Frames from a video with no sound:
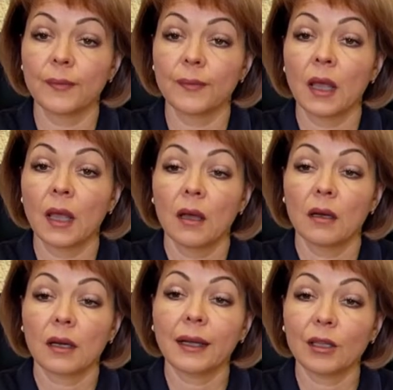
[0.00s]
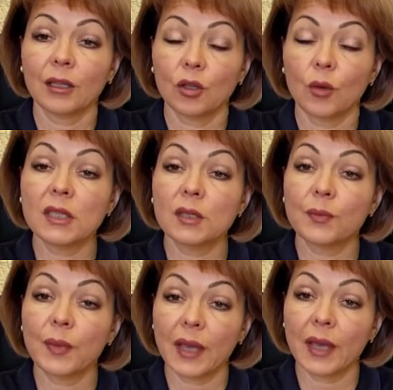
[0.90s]
shore near
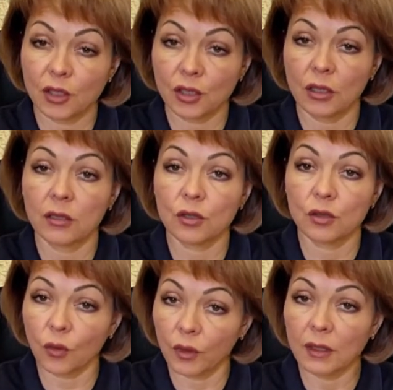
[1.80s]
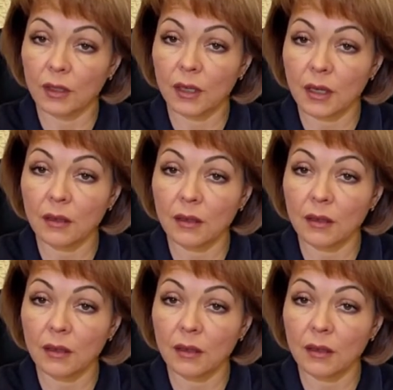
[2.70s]
Anapa, keeping